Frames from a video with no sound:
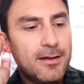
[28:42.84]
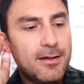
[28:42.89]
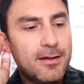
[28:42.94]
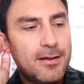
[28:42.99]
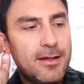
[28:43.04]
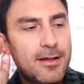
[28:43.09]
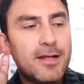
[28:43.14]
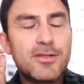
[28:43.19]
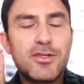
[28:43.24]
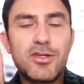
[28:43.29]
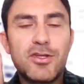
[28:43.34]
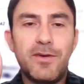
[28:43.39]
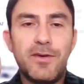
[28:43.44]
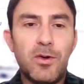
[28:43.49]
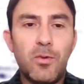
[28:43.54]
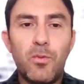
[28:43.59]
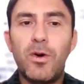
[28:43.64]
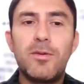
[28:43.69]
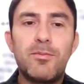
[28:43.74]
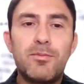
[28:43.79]
not
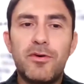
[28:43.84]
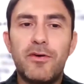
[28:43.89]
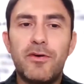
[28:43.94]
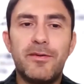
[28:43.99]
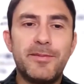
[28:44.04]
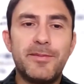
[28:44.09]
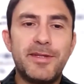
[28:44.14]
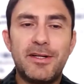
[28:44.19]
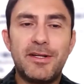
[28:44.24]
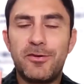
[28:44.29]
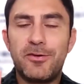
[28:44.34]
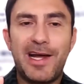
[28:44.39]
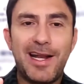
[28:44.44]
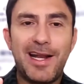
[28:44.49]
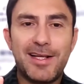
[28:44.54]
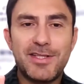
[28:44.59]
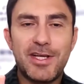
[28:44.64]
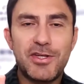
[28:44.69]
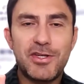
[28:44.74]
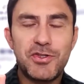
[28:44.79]
solving one problem in an
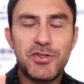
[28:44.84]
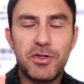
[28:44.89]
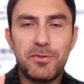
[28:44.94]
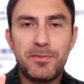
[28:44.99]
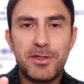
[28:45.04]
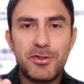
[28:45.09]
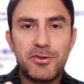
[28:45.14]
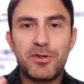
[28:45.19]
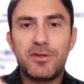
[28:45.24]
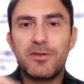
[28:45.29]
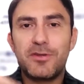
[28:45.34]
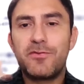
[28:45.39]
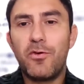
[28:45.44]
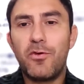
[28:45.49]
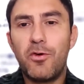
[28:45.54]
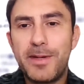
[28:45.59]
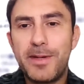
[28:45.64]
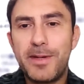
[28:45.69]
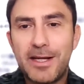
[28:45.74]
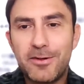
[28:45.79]
organization, but
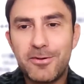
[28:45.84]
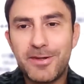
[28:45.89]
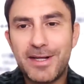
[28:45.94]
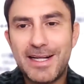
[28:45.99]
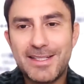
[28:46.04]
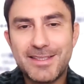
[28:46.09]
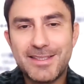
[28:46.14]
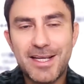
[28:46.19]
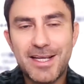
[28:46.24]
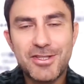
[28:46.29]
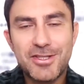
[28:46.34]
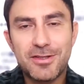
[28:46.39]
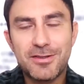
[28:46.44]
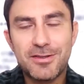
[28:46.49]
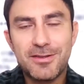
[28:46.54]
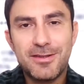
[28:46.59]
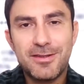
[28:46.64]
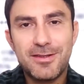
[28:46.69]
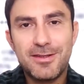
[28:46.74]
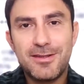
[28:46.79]
transforming an organization.
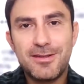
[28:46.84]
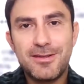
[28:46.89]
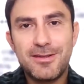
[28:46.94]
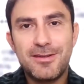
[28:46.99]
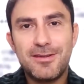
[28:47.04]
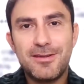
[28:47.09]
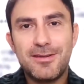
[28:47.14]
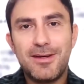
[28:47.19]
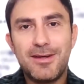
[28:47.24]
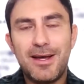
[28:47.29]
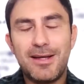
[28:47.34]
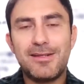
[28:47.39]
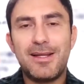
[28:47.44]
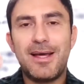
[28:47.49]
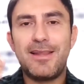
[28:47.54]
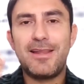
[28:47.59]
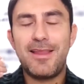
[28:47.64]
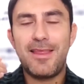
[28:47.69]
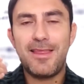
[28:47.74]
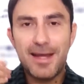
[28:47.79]

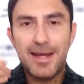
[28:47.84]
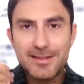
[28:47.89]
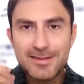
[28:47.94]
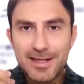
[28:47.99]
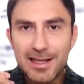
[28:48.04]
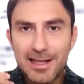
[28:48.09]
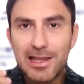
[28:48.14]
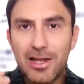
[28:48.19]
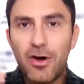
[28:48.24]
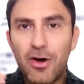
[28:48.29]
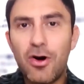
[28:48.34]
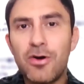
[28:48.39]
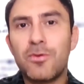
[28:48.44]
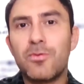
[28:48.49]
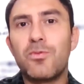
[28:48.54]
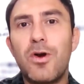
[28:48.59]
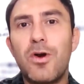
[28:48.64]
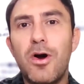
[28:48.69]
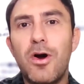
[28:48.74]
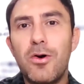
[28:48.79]
And that's a long
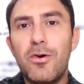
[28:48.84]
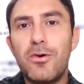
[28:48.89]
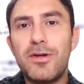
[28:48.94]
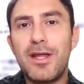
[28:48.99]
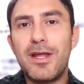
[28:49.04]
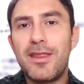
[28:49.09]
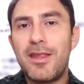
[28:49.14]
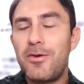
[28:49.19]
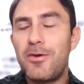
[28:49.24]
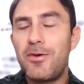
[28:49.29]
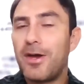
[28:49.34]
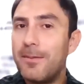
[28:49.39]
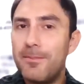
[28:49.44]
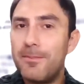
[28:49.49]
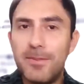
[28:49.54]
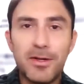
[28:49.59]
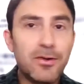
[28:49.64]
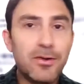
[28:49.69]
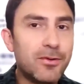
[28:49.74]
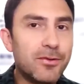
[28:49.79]
road, and you got to
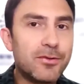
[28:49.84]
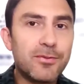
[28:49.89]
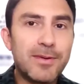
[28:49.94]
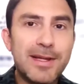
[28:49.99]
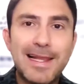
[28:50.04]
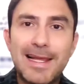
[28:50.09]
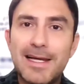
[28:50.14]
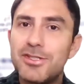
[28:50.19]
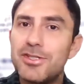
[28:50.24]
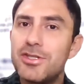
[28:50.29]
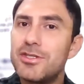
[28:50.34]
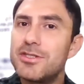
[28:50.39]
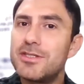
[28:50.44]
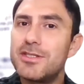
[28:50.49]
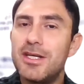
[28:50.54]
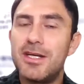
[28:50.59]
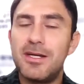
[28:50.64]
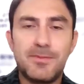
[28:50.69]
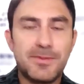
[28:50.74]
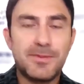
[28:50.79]
build
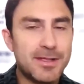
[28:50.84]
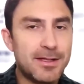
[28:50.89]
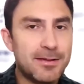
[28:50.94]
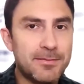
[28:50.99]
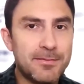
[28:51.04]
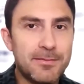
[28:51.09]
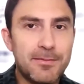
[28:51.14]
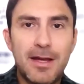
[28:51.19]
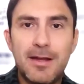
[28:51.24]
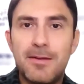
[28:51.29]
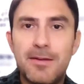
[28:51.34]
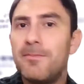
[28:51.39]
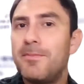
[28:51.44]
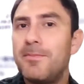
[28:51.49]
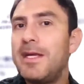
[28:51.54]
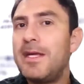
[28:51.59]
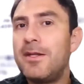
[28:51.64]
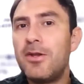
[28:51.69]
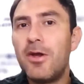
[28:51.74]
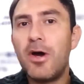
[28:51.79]
relationships and
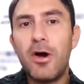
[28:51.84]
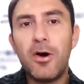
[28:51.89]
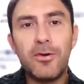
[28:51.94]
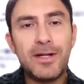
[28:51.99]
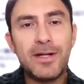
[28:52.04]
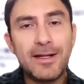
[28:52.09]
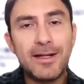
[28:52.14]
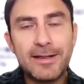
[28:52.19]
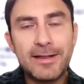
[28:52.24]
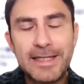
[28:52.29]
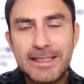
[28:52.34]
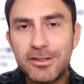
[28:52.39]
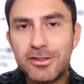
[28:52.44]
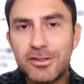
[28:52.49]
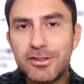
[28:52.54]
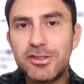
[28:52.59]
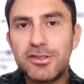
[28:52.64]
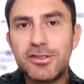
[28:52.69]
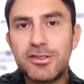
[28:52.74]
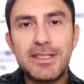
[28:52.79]
be known in an
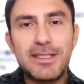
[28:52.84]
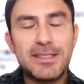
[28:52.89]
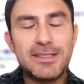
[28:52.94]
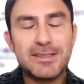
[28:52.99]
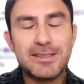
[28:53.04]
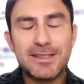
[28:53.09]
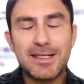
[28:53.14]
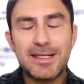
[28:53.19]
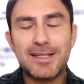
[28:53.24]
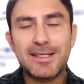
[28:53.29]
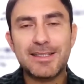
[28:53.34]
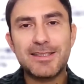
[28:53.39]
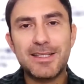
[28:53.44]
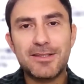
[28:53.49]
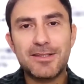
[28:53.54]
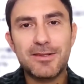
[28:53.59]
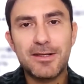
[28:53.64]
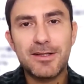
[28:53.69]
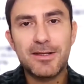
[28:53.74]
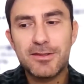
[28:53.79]
industry, and
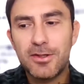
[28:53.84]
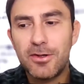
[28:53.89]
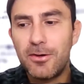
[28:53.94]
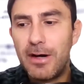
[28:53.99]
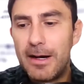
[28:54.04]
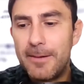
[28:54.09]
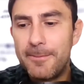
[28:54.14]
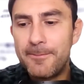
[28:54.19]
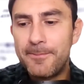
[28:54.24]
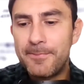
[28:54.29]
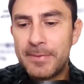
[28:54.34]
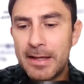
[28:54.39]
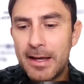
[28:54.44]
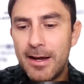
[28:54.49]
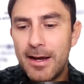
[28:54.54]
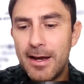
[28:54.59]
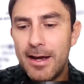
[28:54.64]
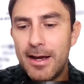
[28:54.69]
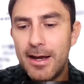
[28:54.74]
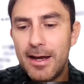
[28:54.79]
etc. So
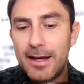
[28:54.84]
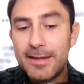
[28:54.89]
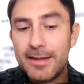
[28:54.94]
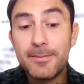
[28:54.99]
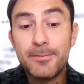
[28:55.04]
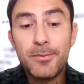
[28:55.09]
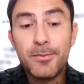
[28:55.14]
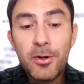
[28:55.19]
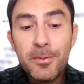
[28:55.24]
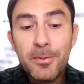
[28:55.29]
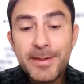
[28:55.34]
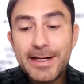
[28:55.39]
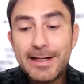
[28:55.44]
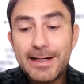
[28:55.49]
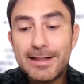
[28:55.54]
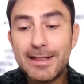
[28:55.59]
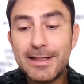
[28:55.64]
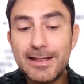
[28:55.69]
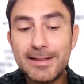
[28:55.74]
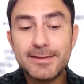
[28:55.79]
at the moment, at
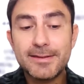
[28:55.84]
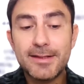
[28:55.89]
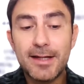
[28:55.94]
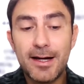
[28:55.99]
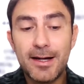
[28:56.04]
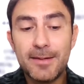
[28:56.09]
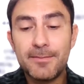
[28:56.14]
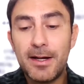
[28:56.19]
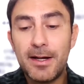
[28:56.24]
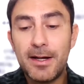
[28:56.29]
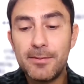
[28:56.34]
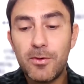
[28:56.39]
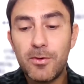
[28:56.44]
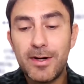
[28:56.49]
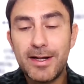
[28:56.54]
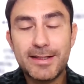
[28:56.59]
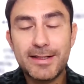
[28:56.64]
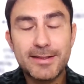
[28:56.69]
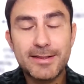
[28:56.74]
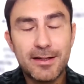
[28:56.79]
least, I'm
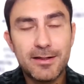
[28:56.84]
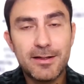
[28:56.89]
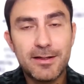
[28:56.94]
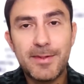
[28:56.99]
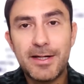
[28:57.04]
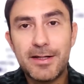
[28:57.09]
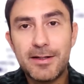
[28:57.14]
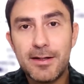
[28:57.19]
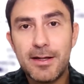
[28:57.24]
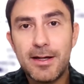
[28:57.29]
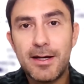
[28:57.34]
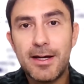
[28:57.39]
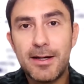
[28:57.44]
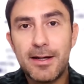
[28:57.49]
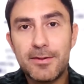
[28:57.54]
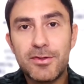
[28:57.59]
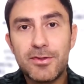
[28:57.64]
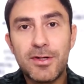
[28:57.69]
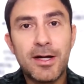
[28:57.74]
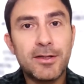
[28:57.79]
quite excited about
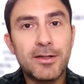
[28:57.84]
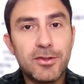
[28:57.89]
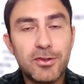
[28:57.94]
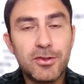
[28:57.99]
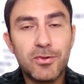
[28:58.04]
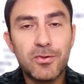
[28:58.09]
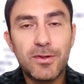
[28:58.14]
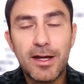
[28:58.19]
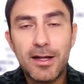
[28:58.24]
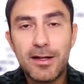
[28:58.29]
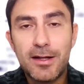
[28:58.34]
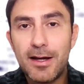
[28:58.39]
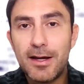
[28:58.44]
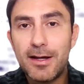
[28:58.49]
trying to do that